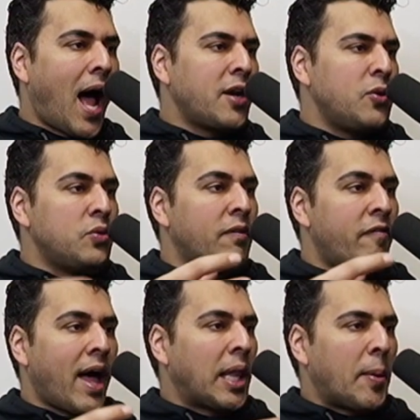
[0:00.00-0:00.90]
How do you
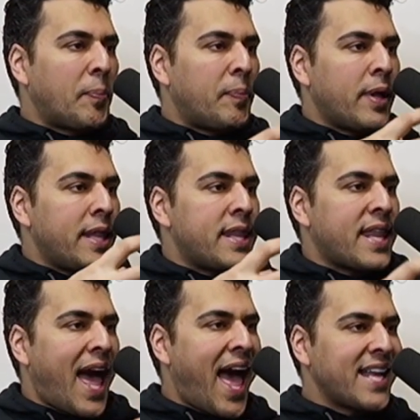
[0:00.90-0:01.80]
develop
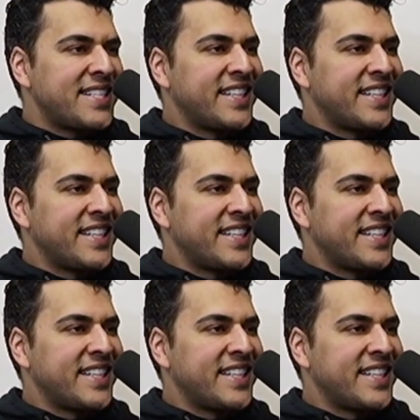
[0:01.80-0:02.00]
that?